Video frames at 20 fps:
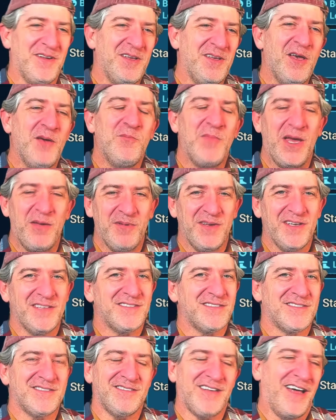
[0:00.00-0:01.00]
Maybe
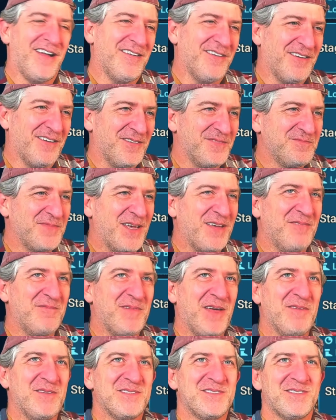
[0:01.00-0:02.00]
it's, I don't know.
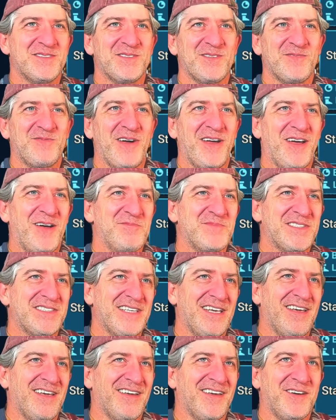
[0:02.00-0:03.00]
Maybe it's just the way I'm
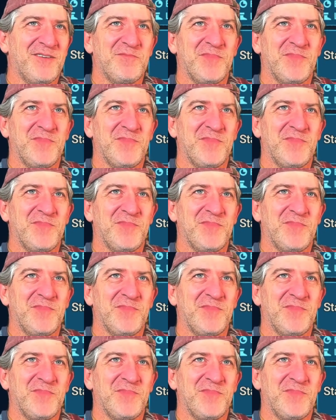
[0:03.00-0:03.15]
seeing it.